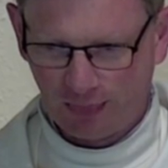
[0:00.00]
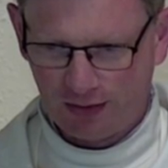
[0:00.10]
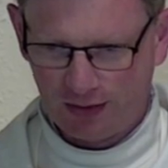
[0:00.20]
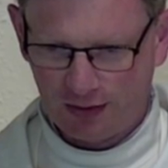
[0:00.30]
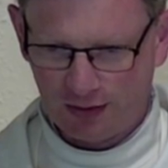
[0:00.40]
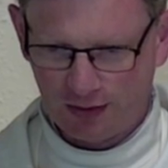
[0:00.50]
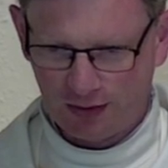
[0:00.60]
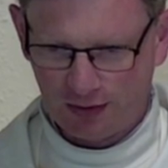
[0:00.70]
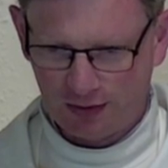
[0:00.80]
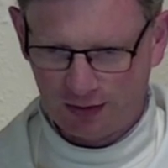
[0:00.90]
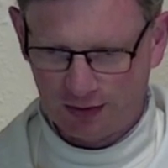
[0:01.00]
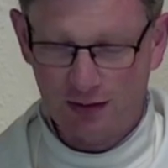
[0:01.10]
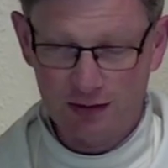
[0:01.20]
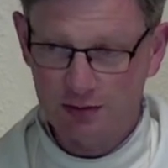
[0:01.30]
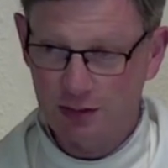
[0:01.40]
uh, Gideon
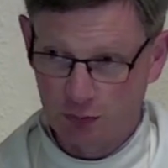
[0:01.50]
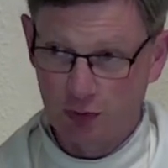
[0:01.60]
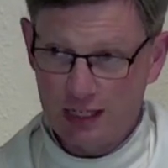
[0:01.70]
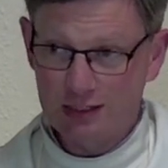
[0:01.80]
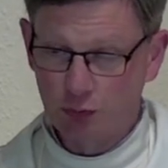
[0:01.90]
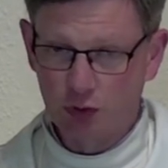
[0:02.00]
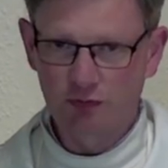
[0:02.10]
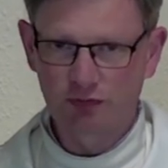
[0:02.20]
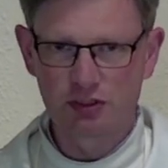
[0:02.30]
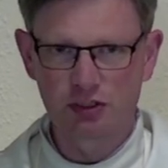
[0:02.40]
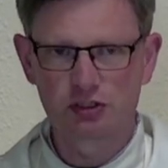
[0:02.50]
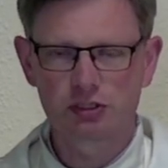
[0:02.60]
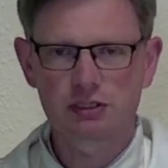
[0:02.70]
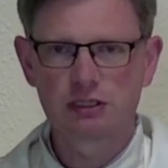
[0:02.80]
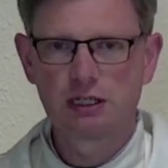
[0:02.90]
is, is, is one of the
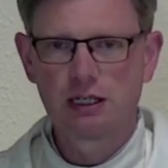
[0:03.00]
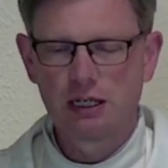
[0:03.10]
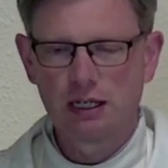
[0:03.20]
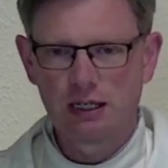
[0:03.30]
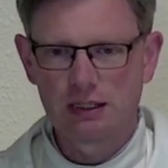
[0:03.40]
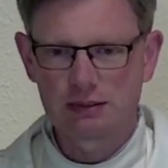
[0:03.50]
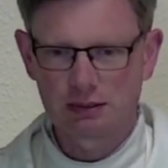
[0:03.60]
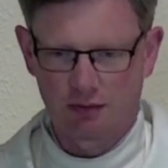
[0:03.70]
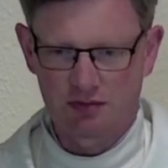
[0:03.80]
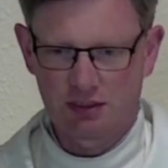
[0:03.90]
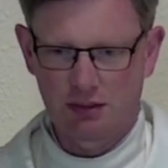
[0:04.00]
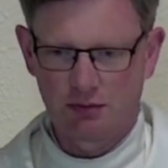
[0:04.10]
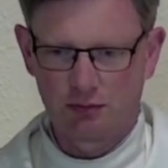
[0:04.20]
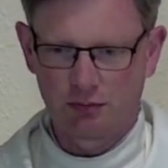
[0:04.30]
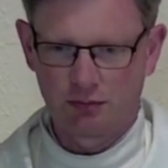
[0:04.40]
judges, and obviously
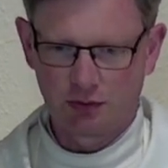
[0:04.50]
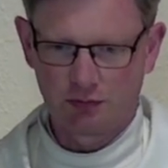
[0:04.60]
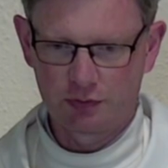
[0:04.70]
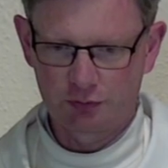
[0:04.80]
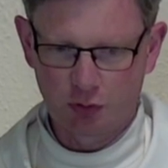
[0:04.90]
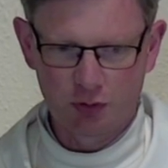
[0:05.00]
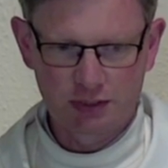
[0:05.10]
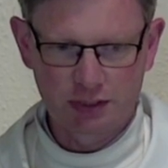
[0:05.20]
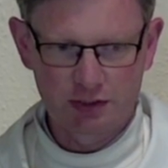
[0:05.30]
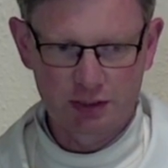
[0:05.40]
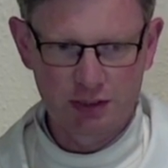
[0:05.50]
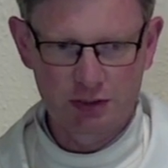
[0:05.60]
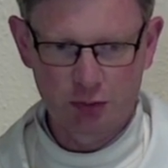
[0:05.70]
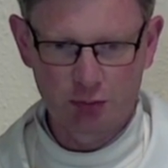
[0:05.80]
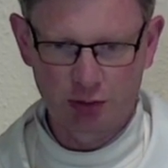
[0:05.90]
one of his roles there is to, is
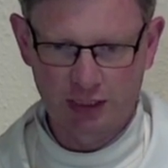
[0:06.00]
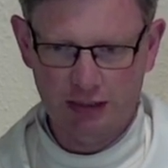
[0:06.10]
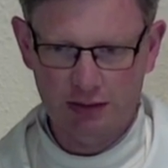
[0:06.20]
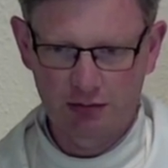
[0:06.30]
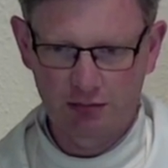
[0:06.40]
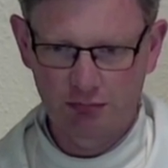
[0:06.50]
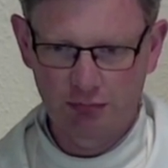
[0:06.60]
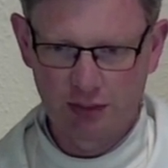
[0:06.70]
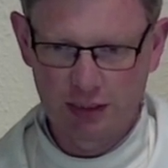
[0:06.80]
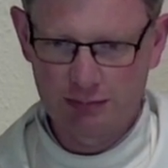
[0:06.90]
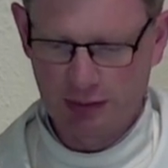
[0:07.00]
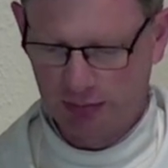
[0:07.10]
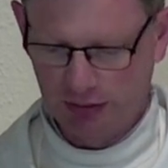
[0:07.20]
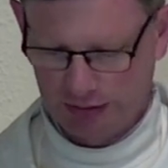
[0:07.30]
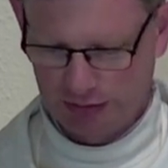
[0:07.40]
to protect his
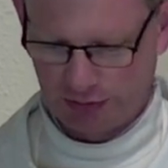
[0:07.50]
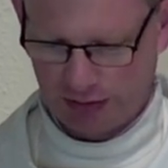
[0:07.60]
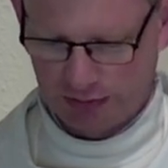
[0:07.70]
people, Israel.